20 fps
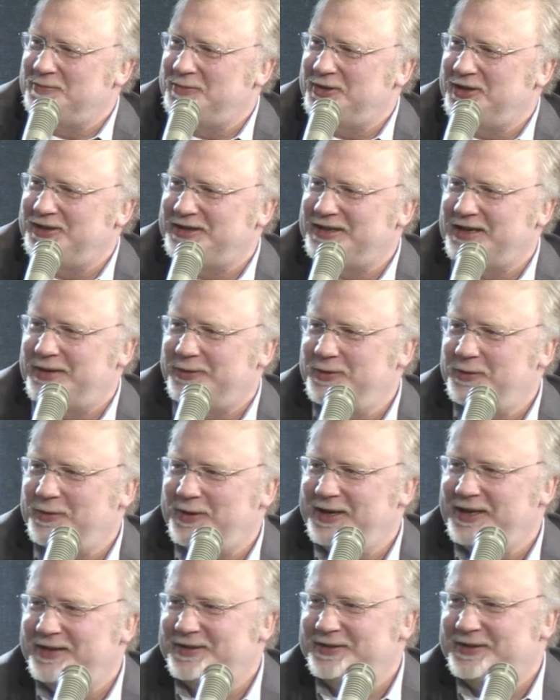But we
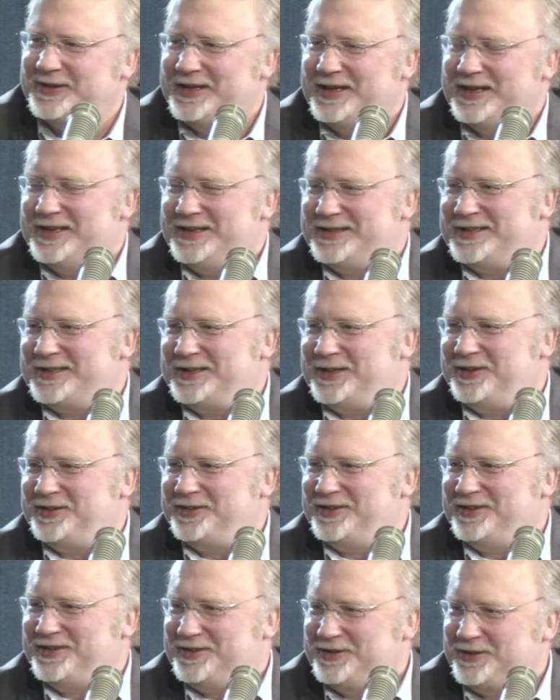want to tell
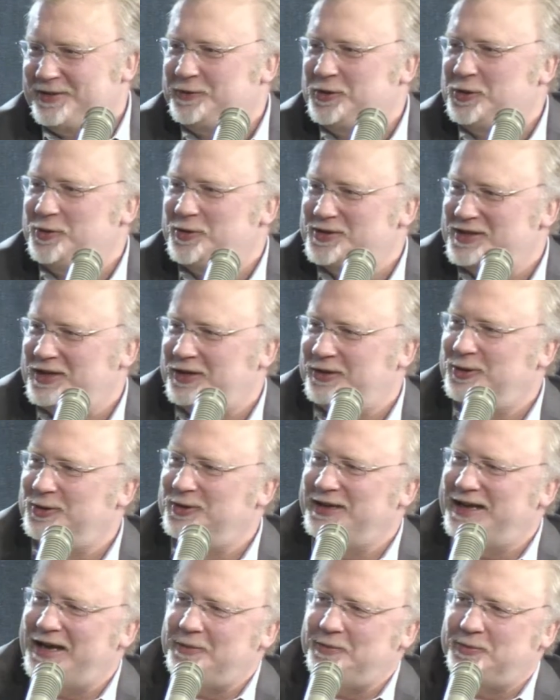the viewers a whole
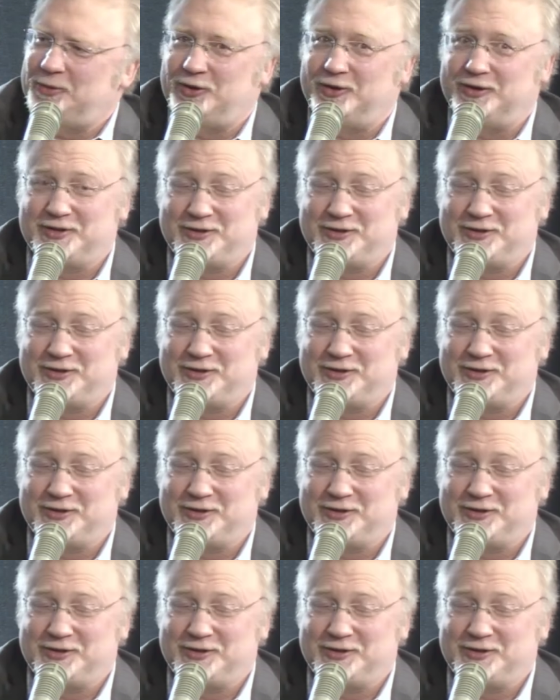lot more.